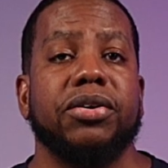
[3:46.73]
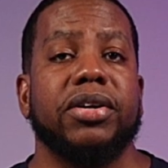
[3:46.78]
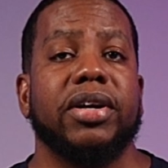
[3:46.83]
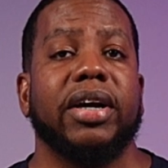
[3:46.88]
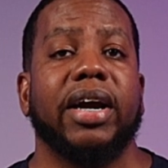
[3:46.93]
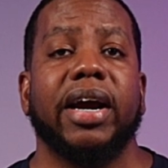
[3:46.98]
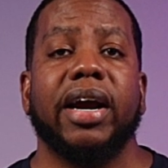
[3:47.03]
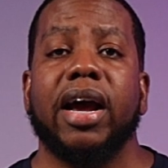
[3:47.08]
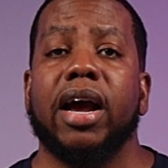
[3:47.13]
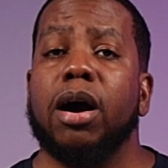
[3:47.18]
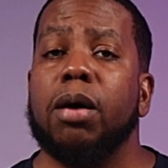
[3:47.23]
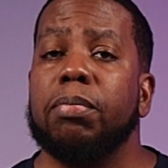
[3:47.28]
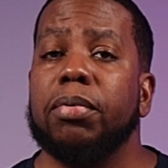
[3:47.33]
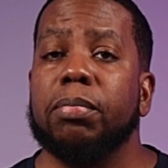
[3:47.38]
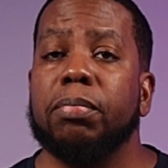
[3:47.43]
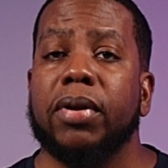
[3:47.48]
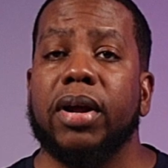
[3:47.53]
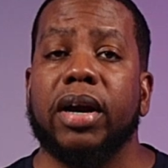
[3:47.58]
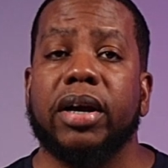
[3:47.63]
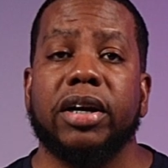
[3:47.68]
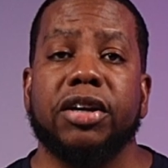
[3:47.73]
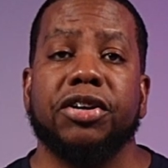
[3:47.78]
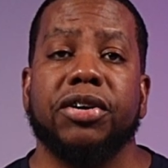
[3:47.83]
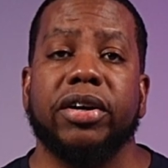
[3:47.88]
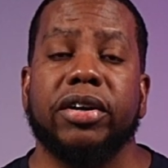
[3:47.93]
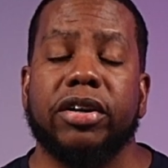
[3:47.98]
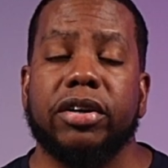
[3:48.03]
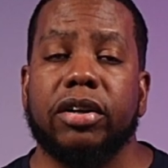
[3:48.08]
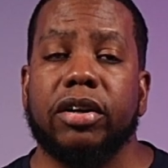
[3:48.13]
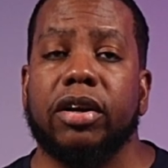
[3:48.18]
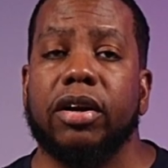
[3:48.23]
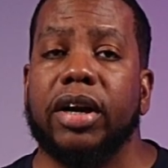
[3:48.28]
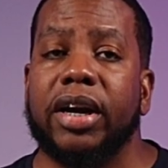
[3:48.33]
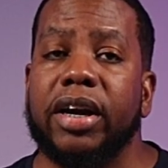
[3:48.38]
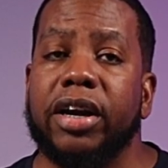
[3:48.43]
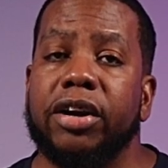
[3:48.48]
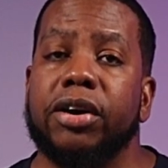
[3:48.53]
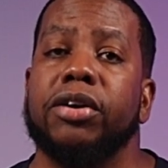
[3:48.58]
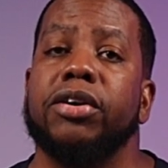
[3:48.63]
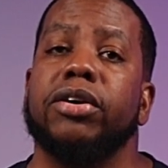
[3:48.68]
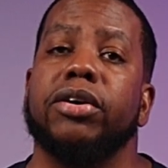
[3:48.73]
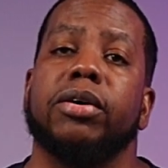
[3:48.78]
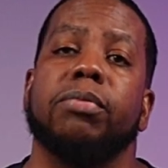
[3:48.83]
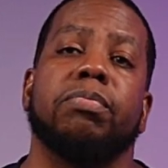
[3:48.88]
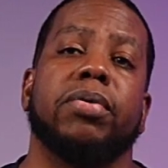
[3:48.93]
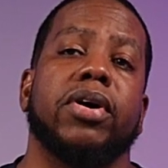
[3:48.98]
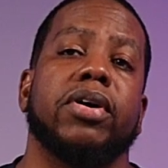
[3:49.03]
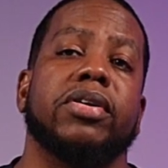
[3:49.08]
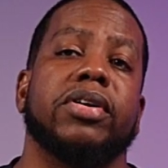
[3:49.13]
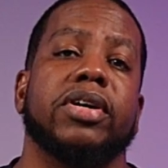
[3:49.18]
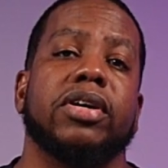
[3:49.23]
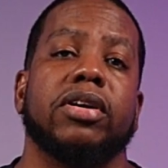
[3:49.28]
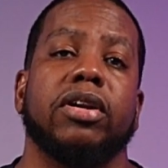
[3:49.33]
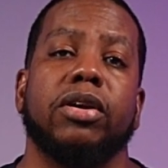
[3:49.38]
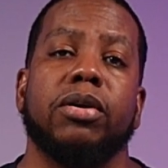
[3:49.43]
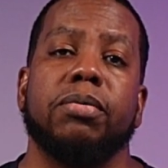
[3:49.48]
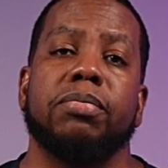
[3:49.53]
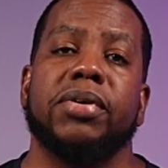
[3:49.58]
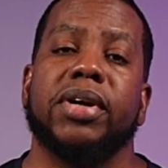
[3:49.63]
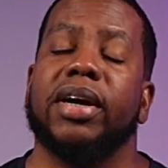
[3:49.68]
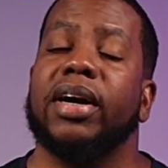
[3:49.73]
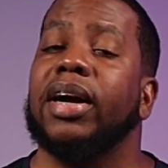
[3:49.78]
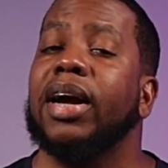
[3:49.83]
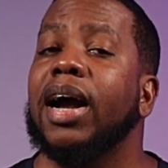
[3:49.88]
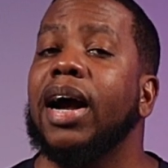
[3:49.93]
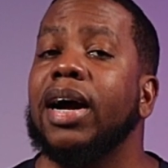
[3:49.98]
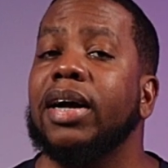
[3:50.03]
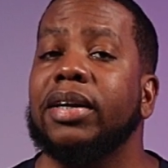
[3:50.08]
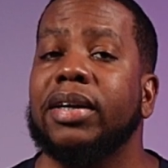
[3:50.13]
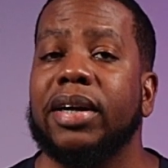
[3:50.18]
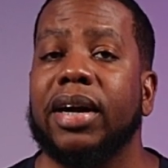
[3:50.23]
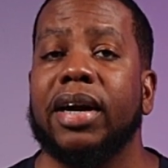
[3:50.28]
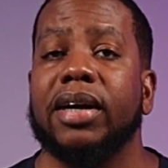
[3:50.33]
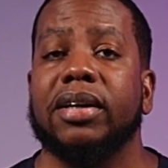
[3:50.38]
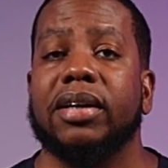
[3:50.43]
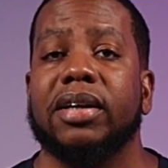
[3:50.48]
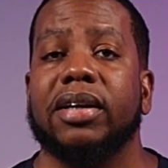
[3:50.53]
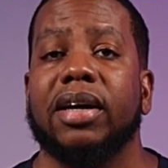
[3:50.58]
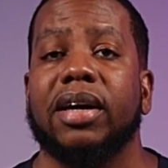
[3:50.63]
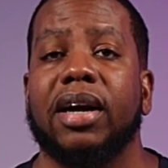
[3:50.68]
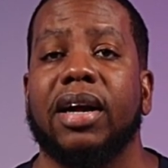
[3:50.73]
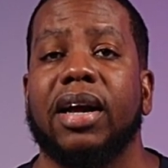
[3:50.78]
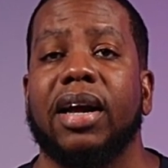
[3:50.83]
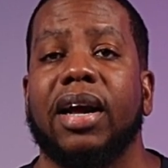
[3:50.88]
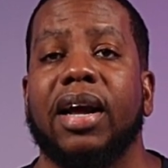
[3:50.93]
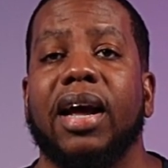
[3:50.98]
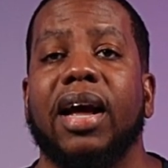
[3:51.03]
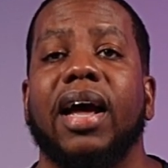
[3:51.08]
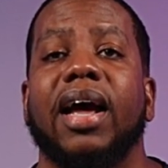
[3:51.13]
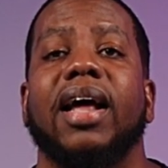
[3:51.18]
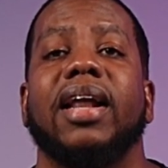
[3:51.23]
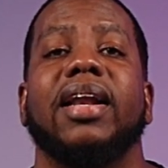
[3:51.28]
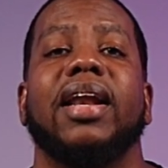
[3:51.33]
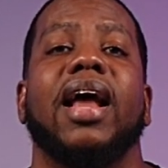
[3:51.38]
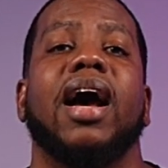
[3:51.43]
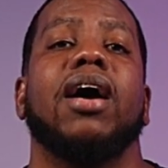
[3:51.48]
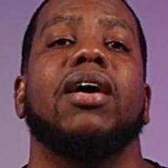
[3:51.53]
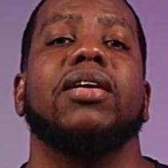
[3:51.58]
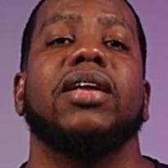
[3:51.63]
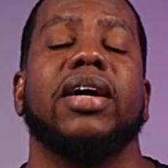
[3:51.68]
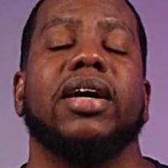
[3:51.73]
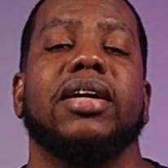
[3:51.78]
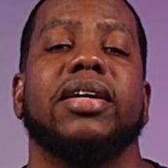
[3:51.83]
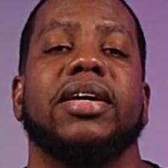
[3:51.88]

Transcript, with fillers: using a helper plugin to hear your purchase loops in context. Now the